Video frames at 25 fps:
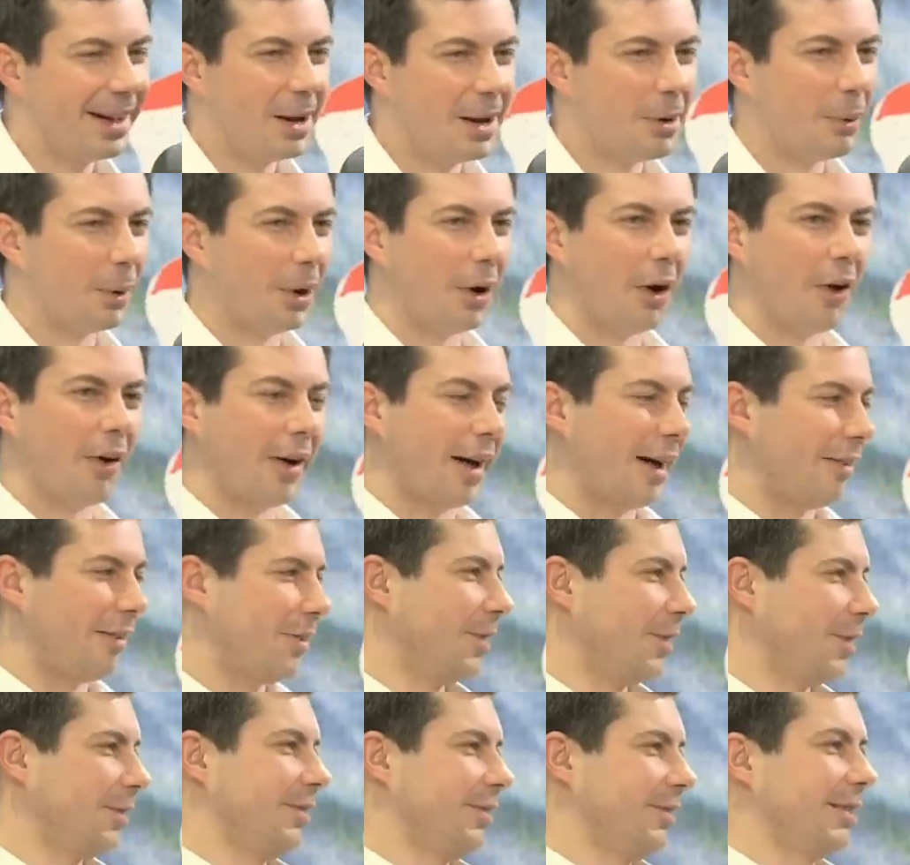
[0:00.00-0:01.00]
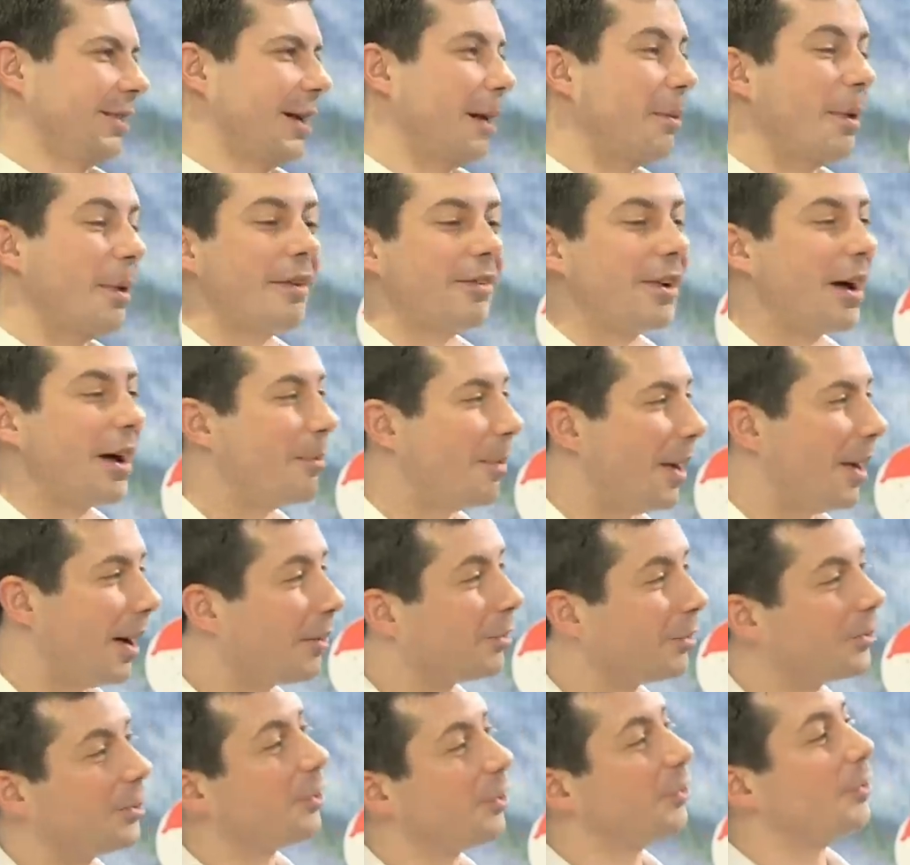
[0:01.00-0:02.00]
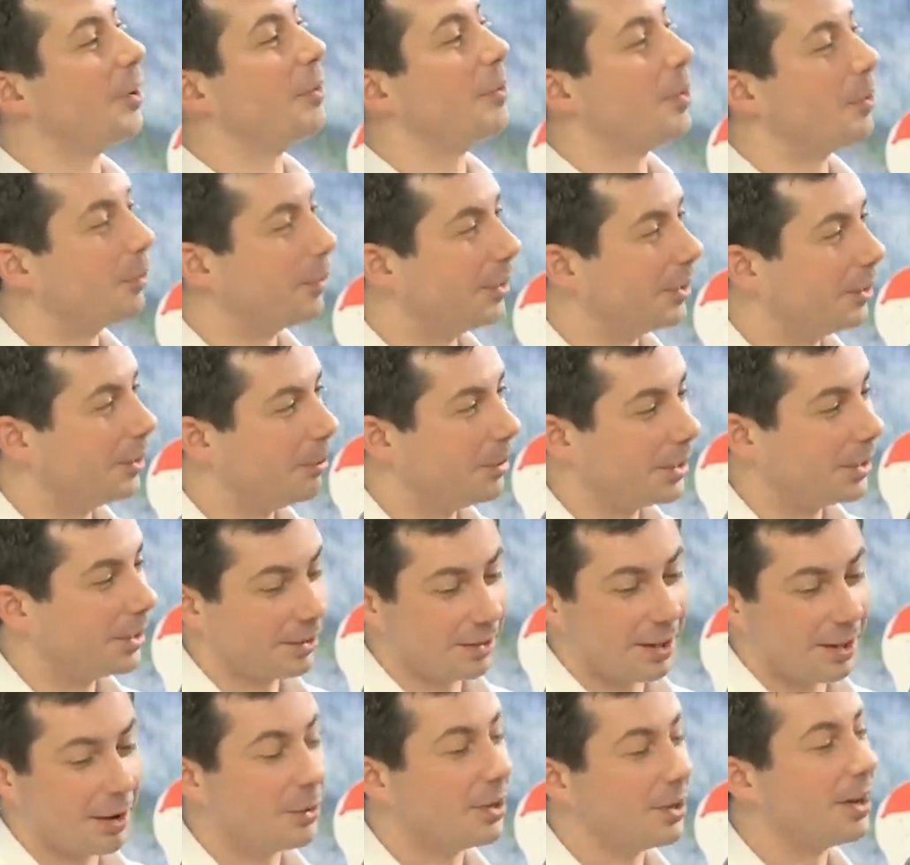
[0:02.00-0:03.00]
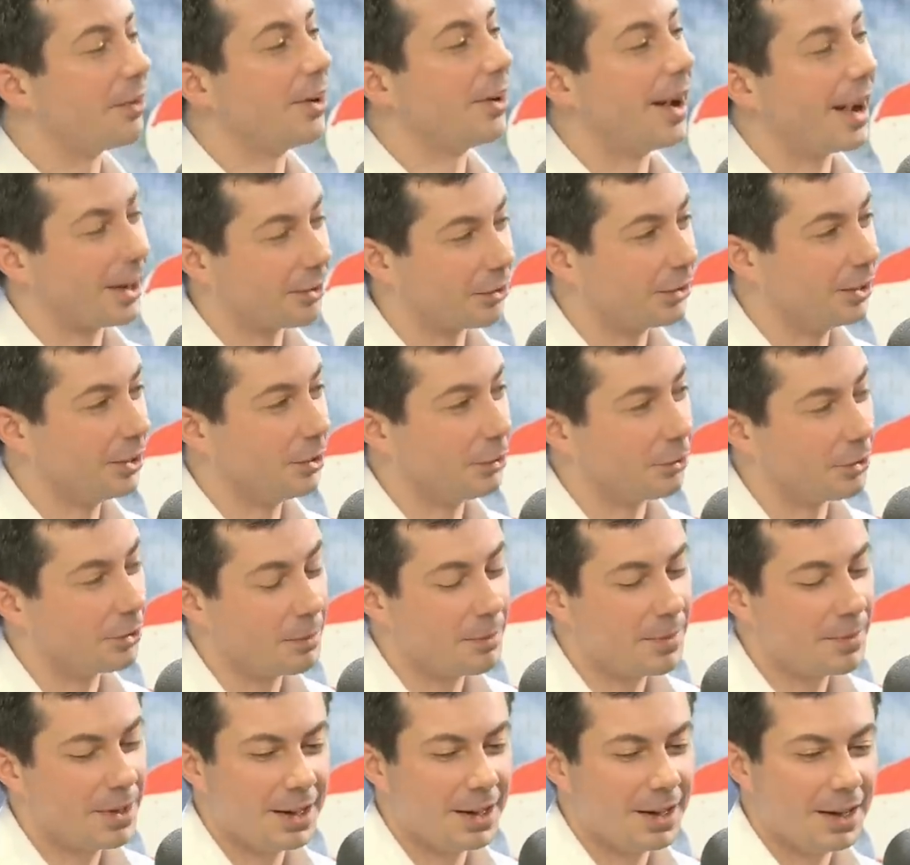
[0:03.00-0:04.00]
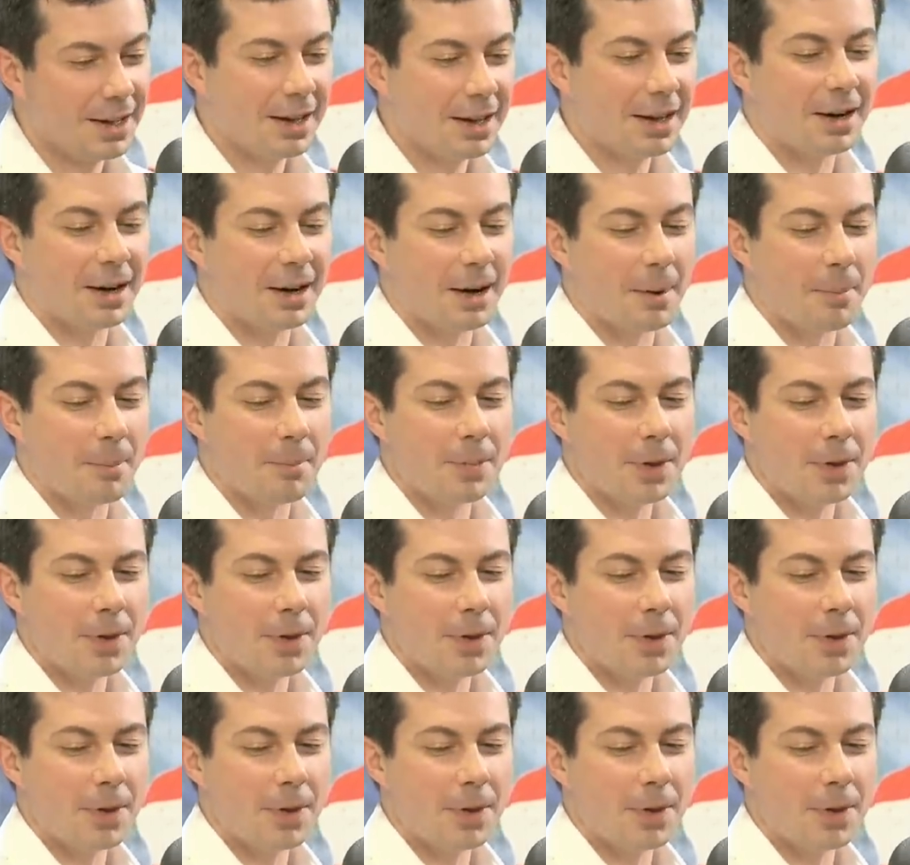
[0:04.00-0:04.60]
We all have those. I mean, I've got mine. I'll share some of them with you because I would never actually use them. Um,